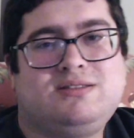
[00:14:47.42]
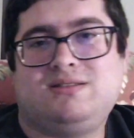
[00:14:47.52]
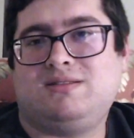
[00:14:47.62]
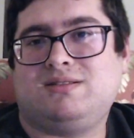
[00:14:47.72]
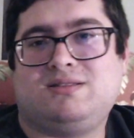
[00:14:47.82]

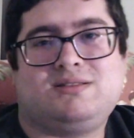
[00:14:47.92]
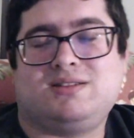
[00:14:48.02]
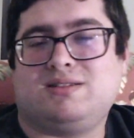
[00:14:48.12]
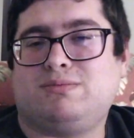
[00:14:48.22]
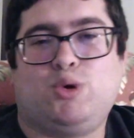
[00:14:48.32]
It's just,
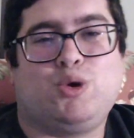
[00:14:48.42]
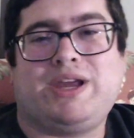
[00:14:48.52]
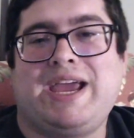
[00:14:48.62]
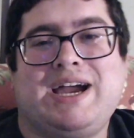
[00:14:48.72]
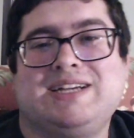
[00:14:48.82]
just more
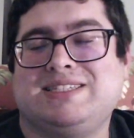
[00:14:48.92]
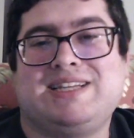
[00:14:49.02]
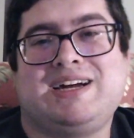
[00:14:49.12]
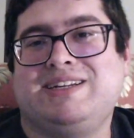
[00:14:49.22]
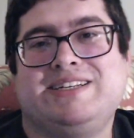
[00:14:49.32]
chaos is
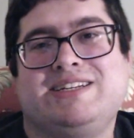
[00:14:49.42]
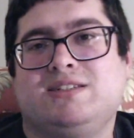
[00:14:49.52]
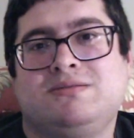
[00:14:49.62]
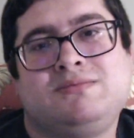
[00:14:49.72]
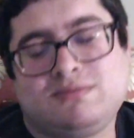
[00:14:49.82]
not
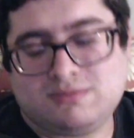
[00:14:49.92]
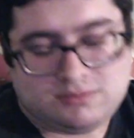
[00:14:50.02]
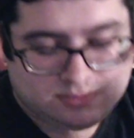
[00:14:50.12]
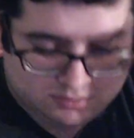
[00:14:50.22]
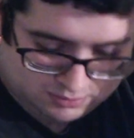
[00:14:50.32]
needed.
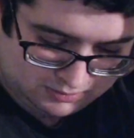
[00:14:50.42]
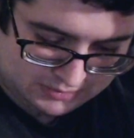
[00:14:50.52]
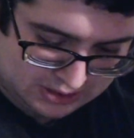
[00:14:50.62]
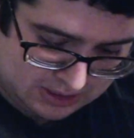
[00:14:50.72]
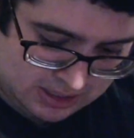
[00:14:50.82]

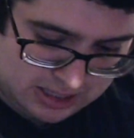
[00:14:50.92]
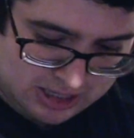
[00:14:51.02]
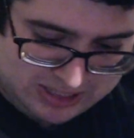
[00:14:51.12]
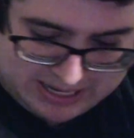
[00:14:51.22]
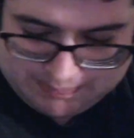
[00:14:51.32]

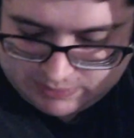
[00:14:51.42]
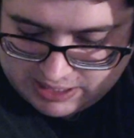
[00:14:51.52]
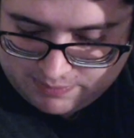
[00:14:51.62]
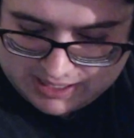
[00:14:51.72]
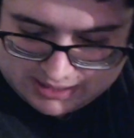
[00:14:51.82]
Okay,
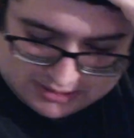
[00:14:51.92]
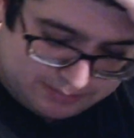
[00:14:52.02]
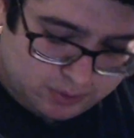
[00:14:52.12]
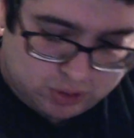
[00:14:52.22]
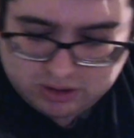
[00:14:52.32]
and we
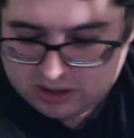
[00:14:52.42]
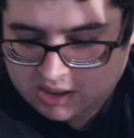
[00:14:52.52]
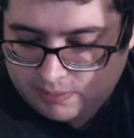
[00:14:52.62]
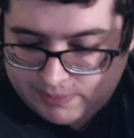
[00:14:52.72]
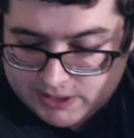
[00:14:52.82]
some more
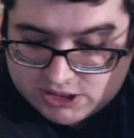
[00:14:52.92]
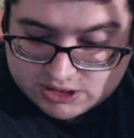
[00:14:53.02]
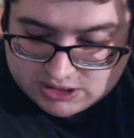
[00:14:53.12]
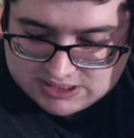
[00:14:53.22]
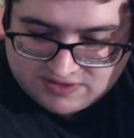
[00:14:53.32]

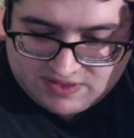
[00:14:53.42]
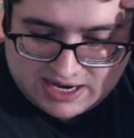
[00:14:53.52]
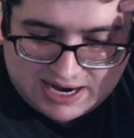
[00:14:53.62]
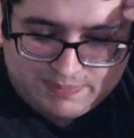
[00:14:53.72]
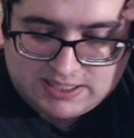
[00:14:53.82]
personal stuff that
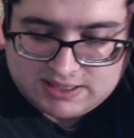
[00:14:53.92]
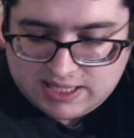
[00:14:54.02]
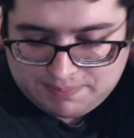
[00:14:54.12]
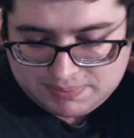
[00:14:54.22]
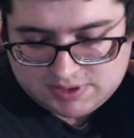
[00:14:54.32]
happened in the
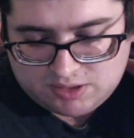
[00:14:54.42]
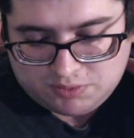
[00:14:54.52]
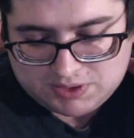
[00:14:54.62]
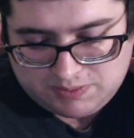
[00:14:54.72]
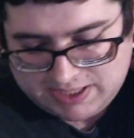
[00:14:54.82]
episode
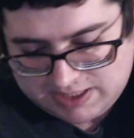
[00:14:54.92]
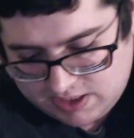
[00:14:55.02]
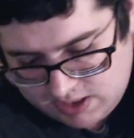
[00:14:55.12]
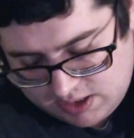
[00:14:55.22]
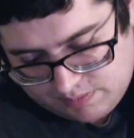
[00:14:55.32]
was with
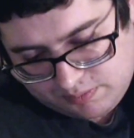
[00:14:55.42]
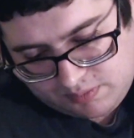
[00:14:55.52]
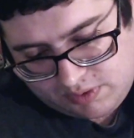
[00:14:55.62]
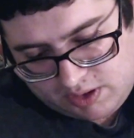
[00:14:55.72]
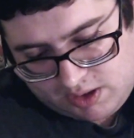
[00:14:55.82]

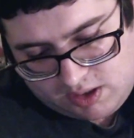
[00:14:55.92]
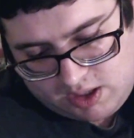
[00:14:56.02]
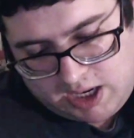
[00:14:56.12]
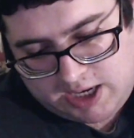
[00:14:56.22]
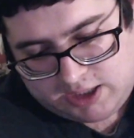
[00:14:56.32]

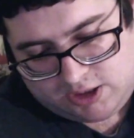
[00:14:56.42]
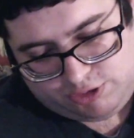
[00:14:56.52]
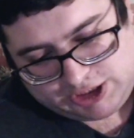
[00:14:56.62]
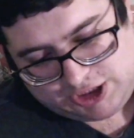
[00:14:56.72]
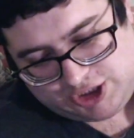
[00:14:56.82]
uh,
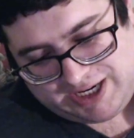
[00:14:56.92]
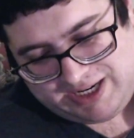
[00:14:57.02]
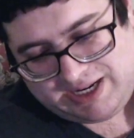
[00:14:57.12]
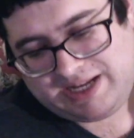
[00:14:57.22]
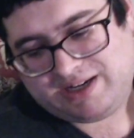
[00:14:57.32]
Chrisjen
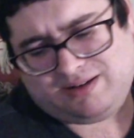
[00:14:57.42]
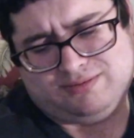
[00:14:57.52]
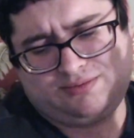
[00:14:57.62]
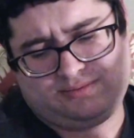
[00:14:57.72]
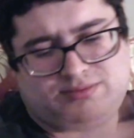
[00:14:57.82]
and
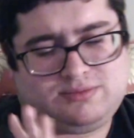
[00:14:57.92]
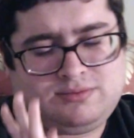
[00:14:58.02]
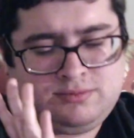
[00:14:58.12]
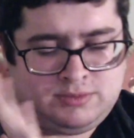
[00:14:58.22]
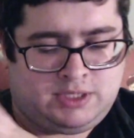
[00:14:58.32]

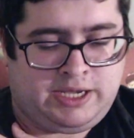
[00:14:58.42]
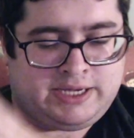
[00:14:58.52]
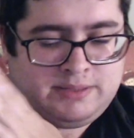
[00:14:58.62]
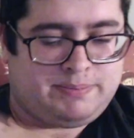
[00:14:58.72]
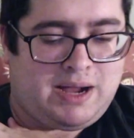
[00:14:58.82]

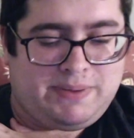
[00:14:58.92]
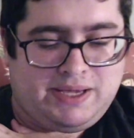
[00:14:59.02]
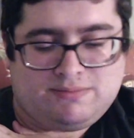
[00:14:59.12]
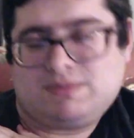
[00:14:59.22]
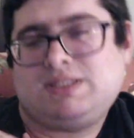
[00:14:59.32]
and
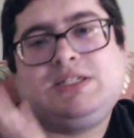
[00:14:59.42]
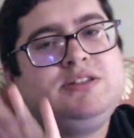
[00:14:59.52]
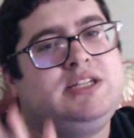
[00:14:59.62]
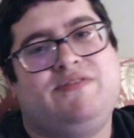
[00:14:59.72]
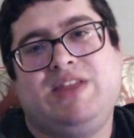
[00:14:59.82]
Bobbie. Still
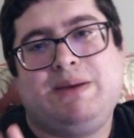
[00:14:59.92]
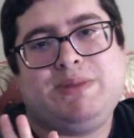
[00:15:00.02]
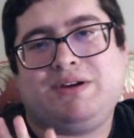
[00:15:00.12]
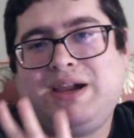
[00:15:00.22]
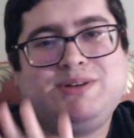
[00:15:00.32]
love them.
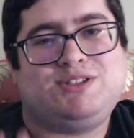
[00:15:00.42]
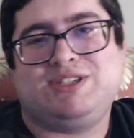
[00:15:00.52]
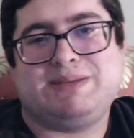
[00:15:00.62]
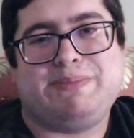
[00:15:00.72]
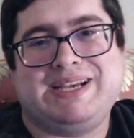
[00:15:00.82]
Their chemistry
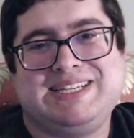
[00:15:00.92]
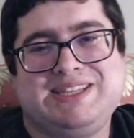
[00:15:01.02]
is amazing.